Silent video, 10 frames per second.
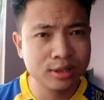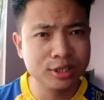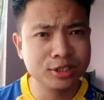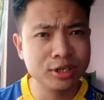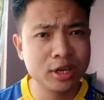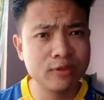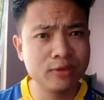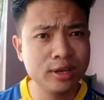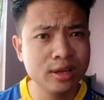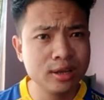Listen
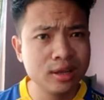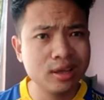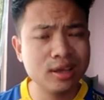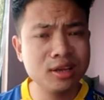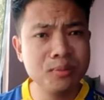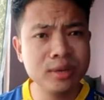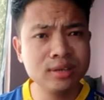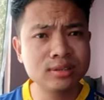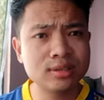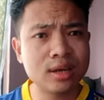carefully.
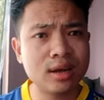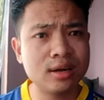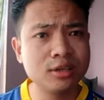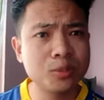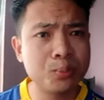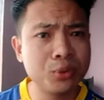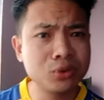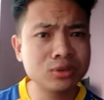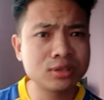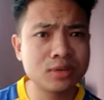Elements are the
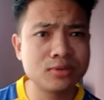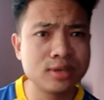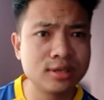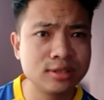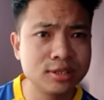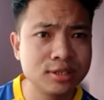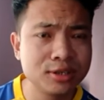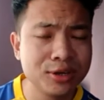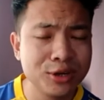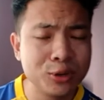pure substances
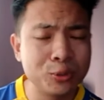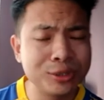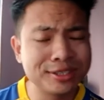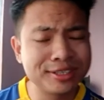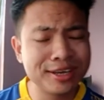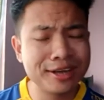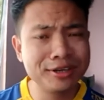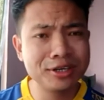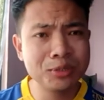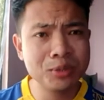which
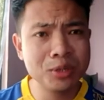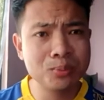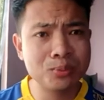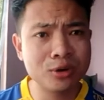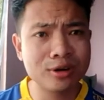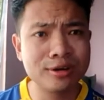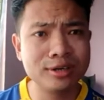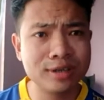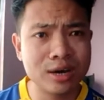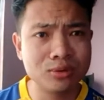cannot be
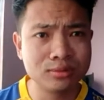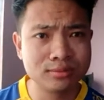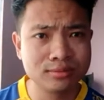broken down.